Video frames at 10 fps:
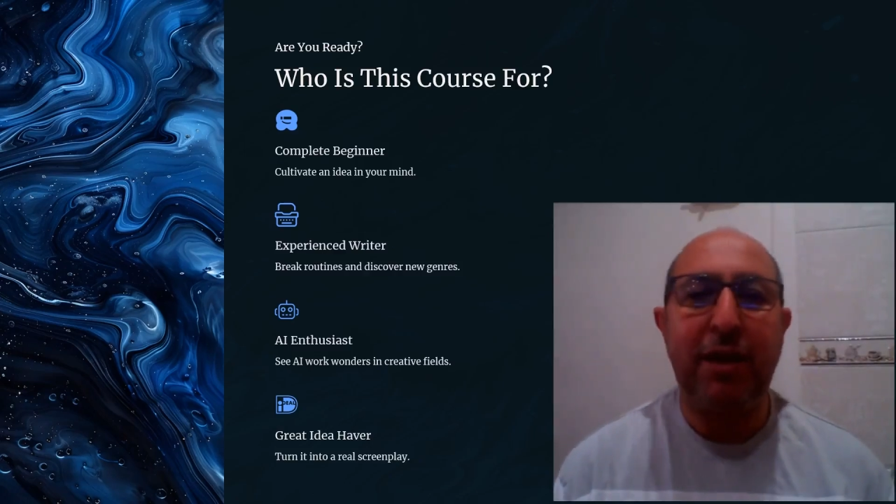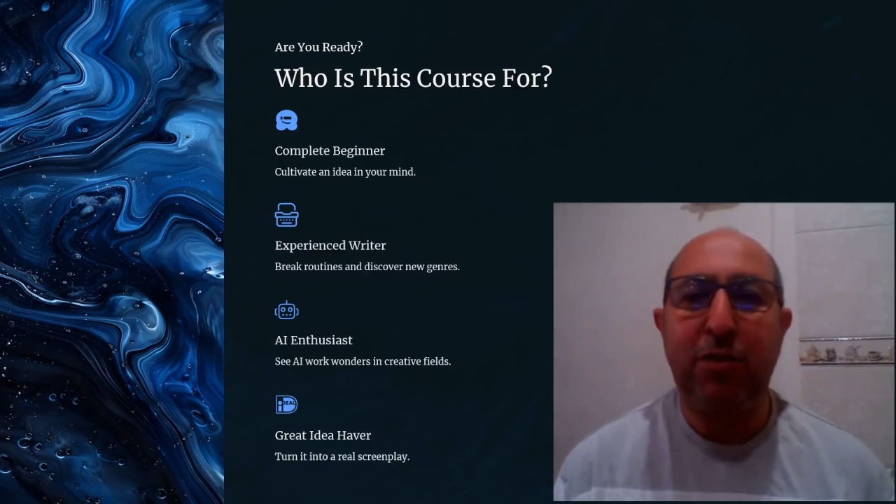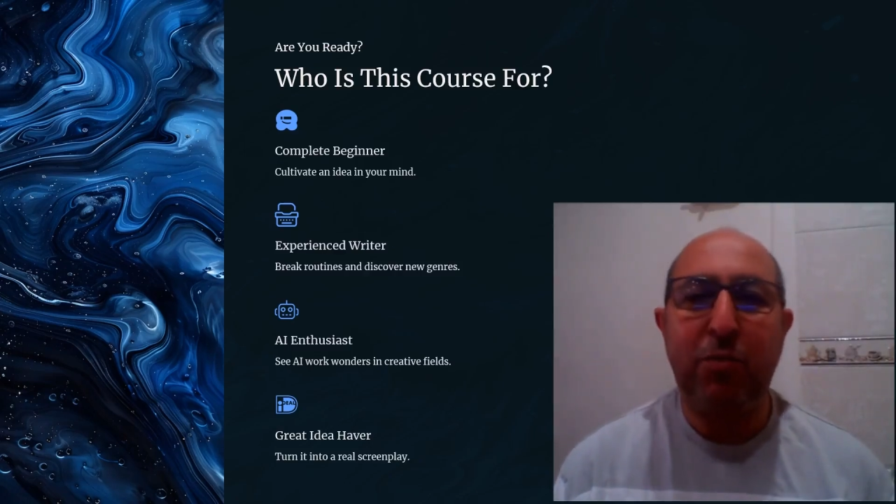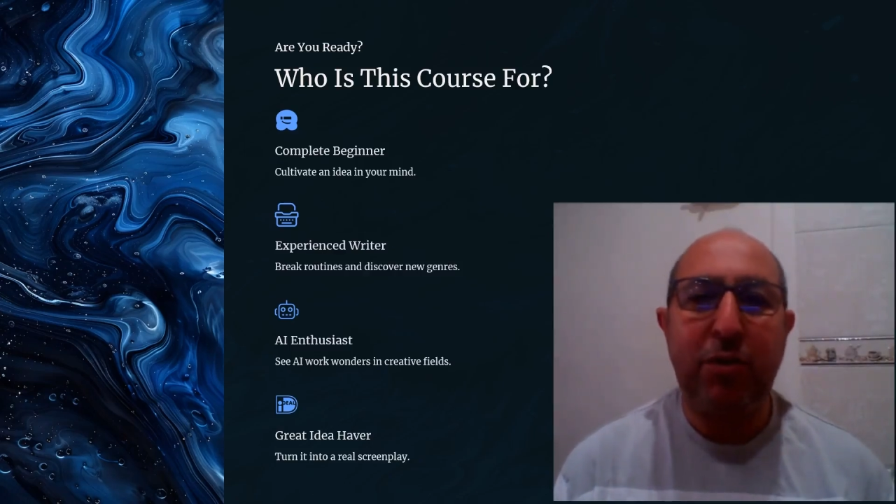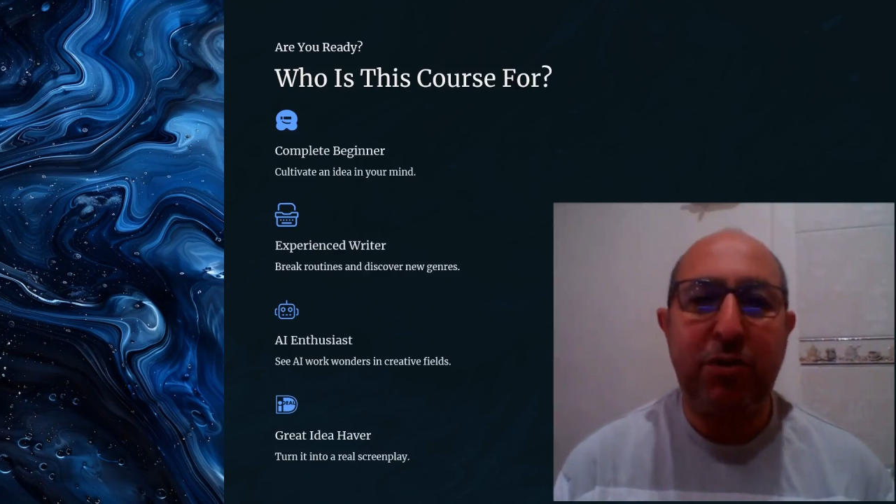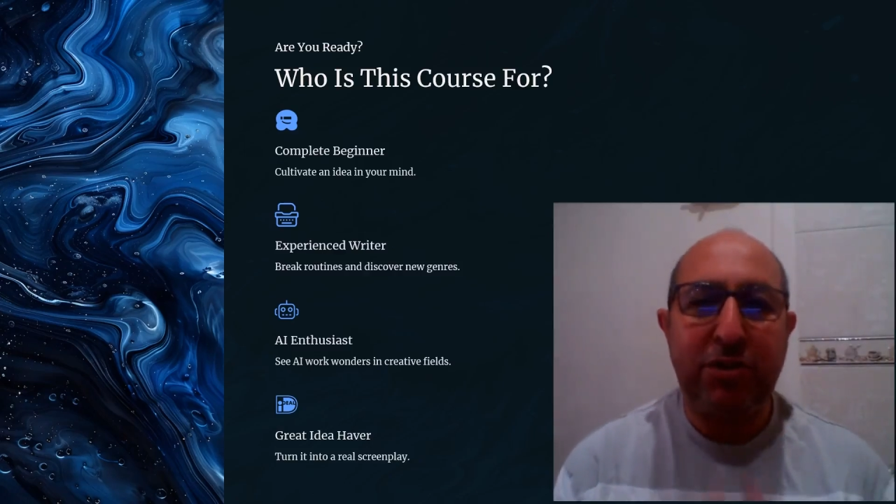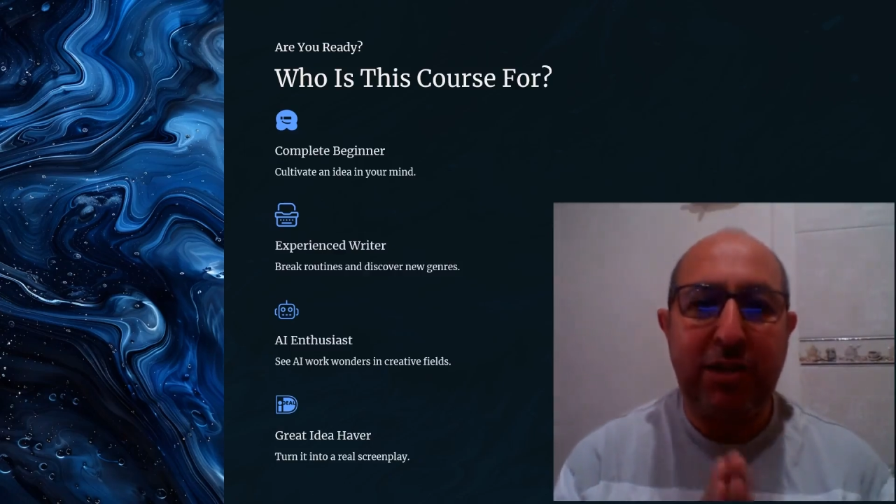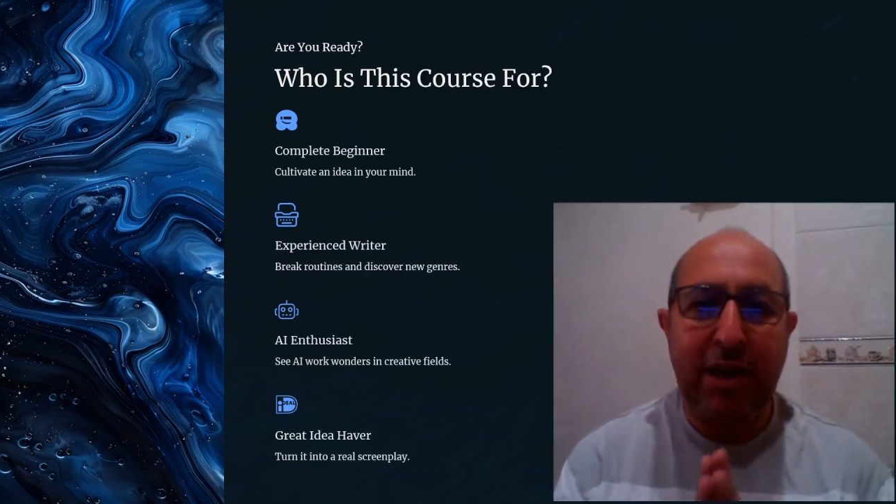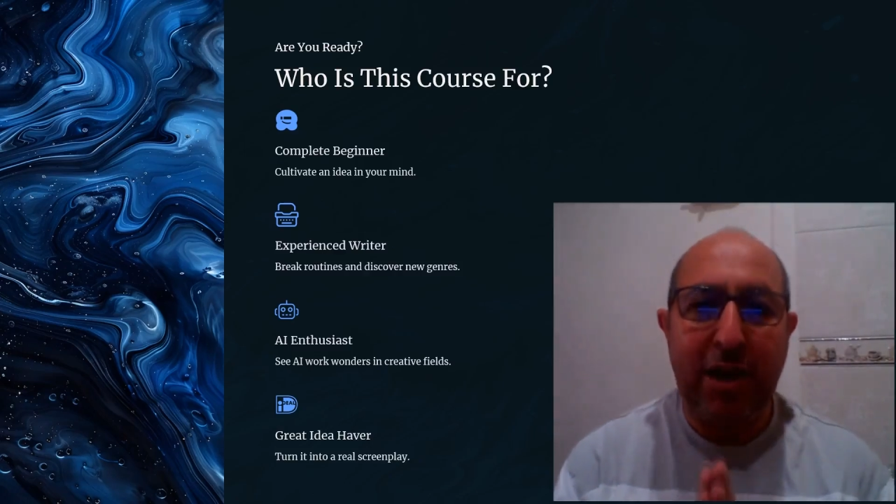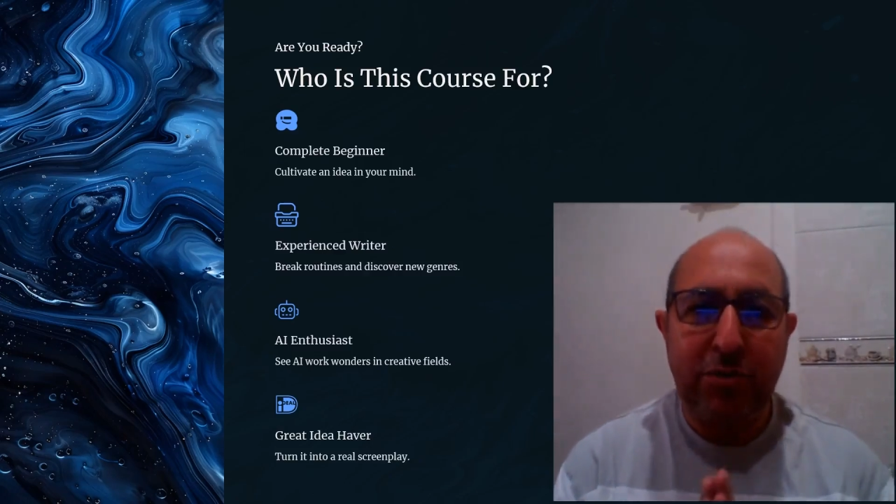and you want to
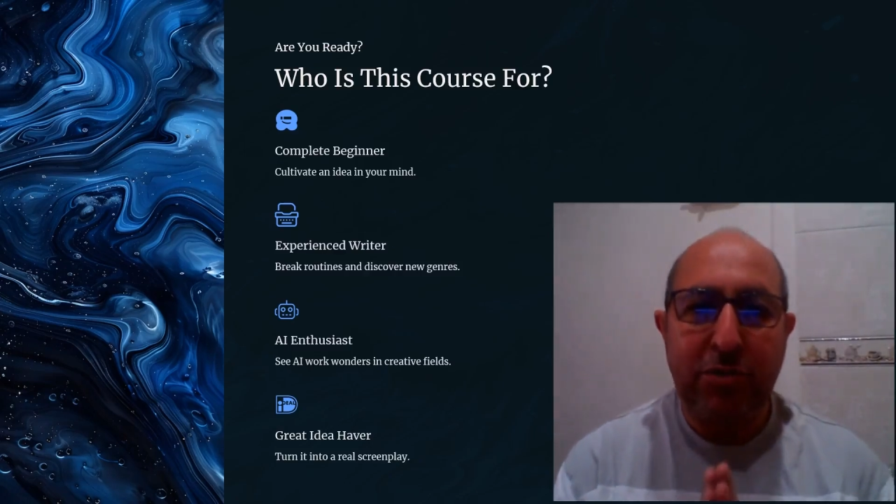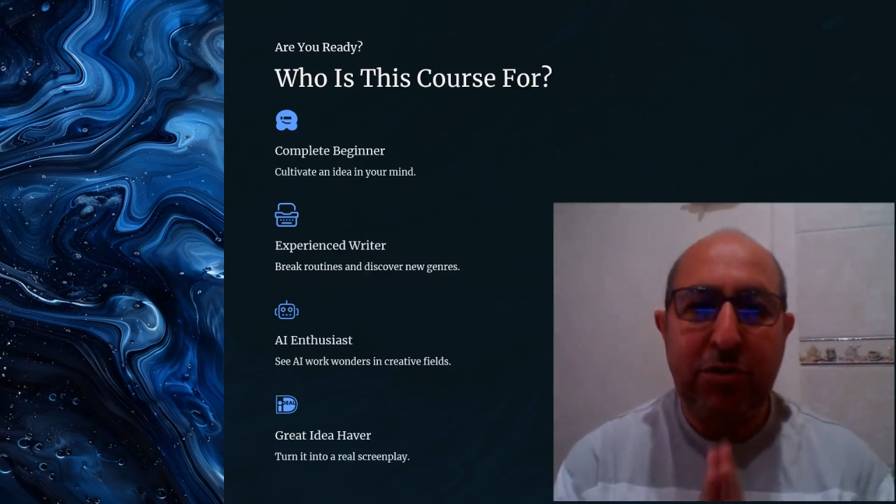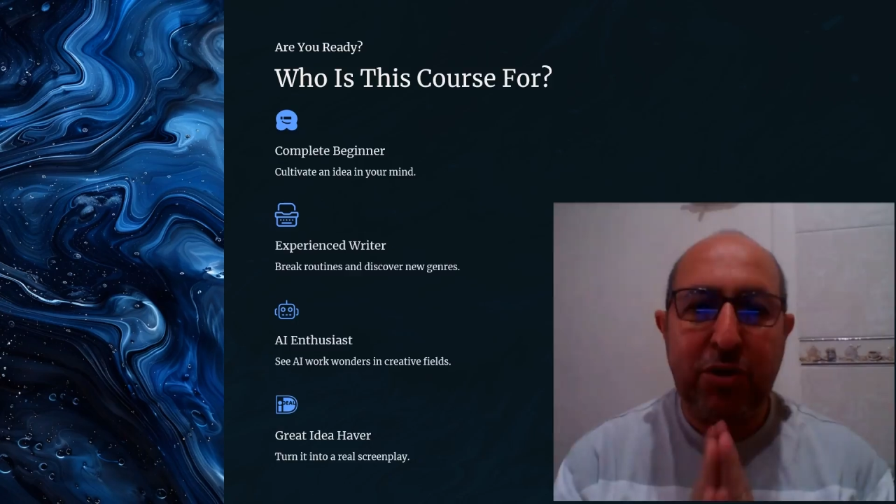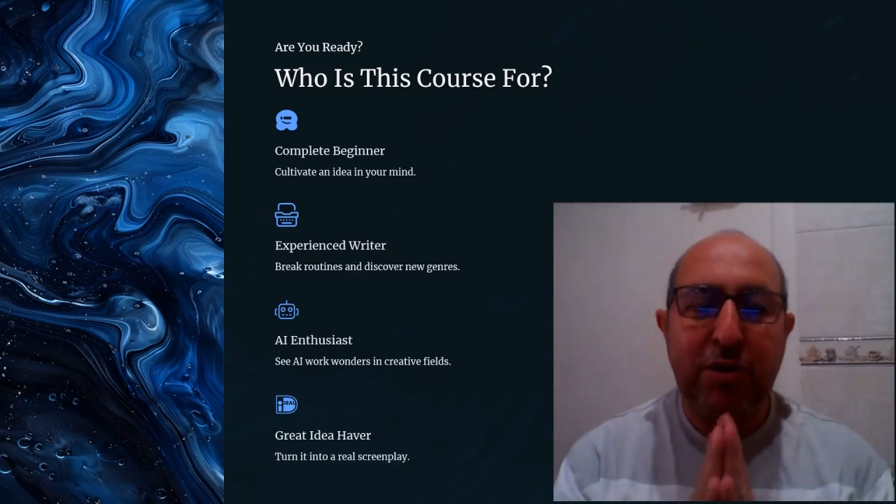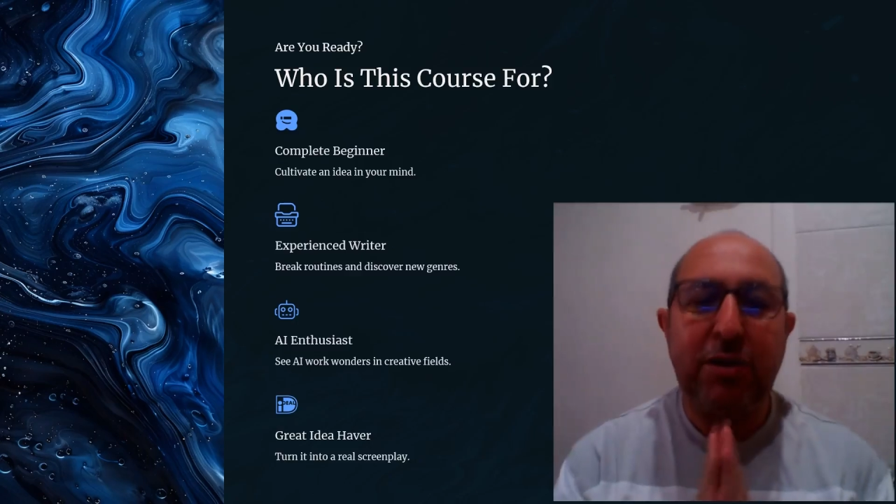see how to turn